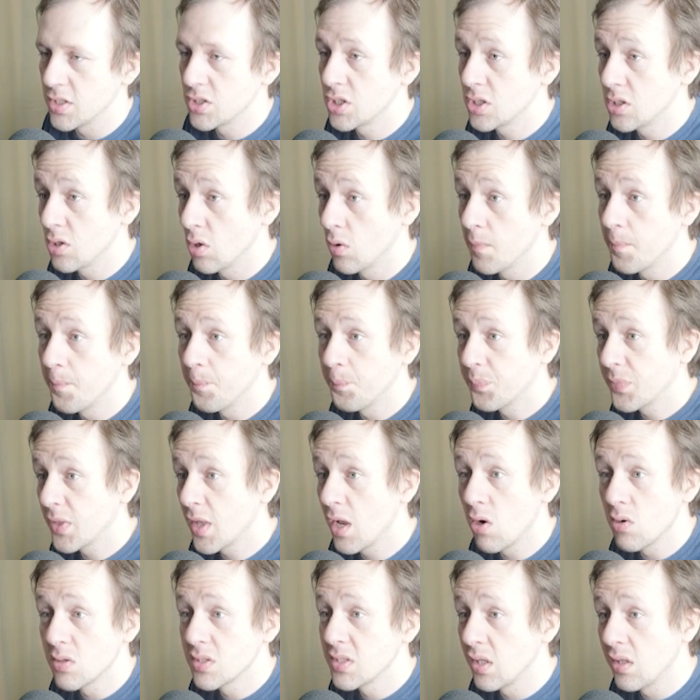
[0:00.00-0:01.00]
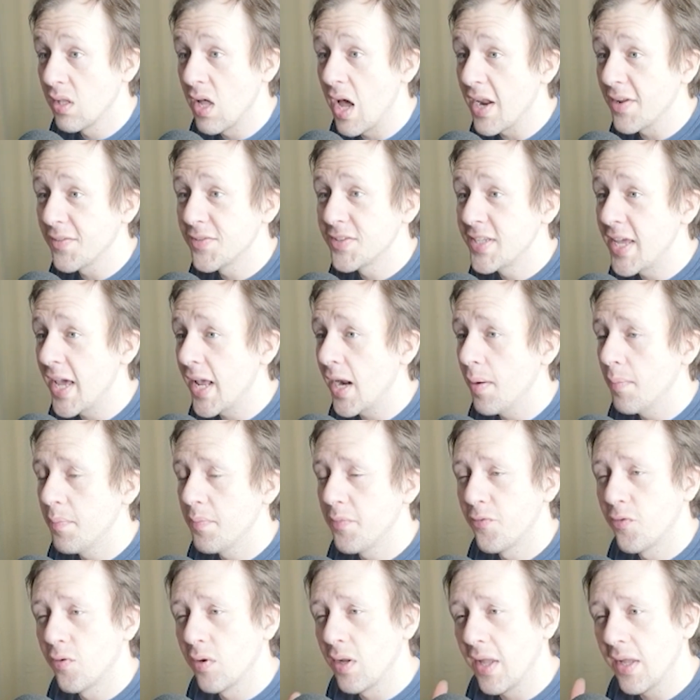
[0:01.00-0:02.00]
So there's a lot of setup
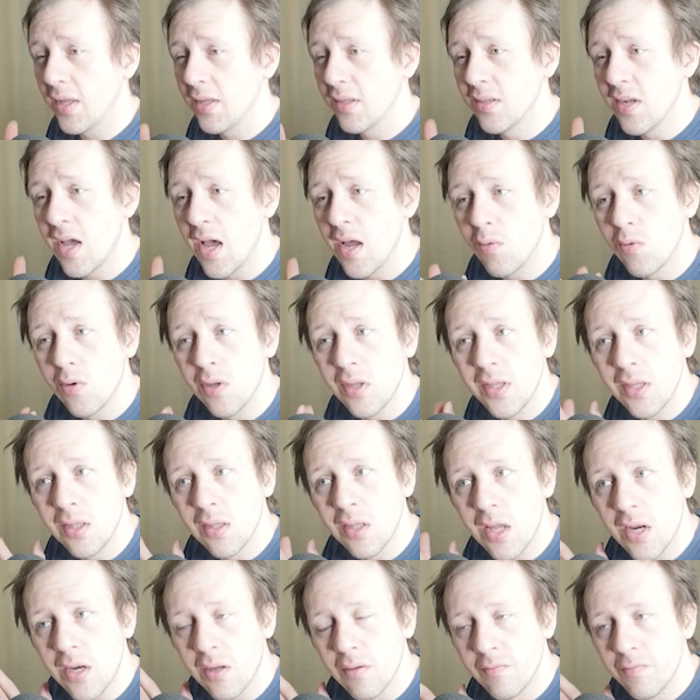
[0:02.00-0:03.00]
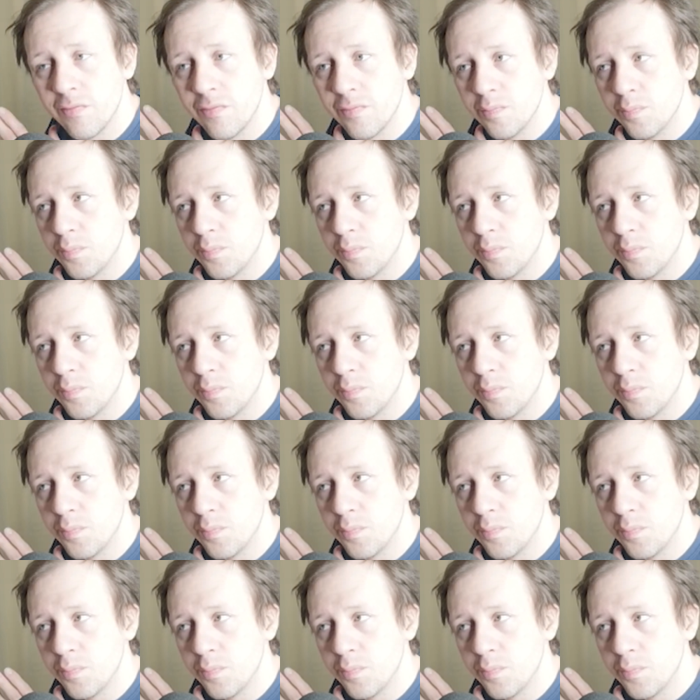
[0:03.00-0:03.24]
for like not really a lot of